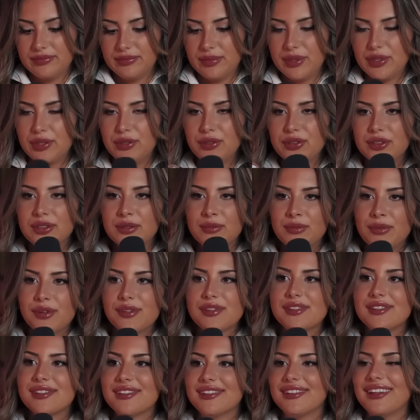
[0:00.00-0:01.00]
But you're the
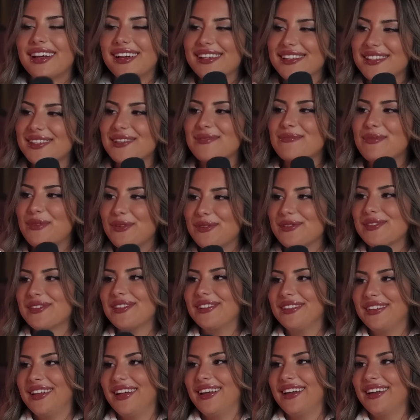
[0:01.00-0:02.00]
most nicest
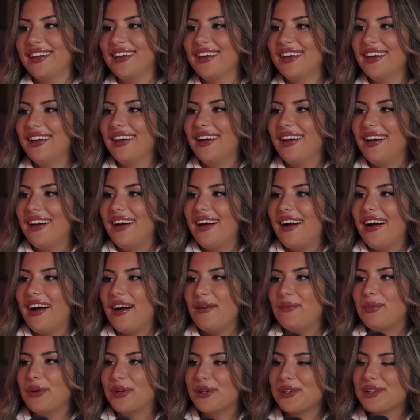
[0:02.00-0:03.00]
person, like,
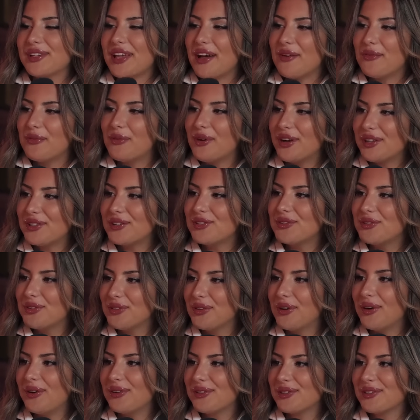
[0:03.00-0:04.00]
because I've watched you
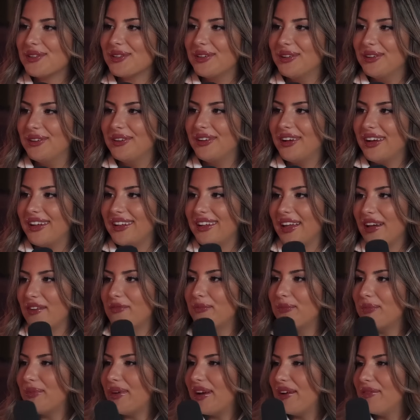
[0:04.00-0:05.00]
also, and
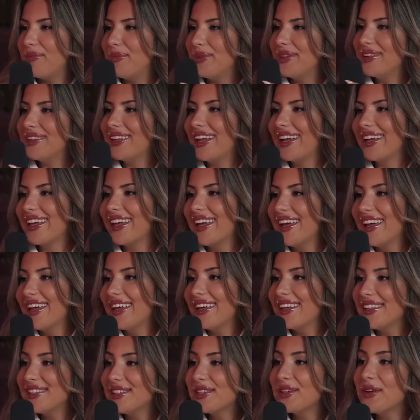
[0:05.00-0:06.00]
I've been like,
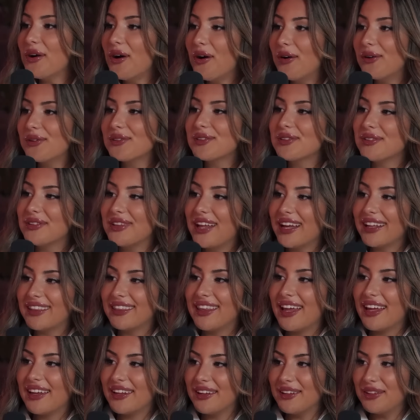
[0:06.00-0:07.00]
is he also like
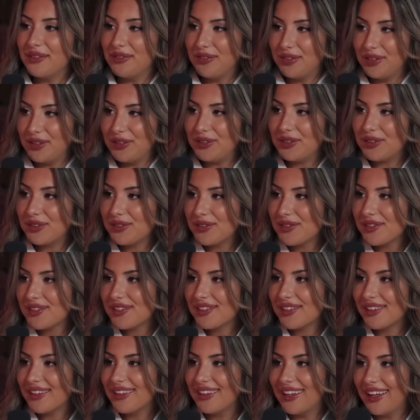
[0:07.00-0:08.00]
that in the videos?
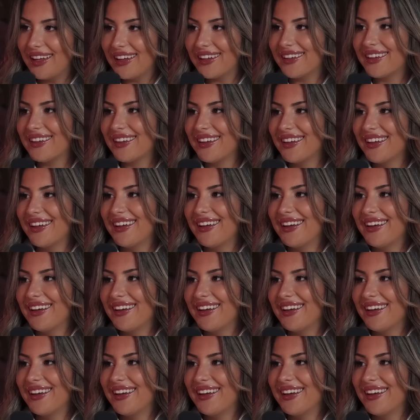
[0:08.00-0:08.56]
Like,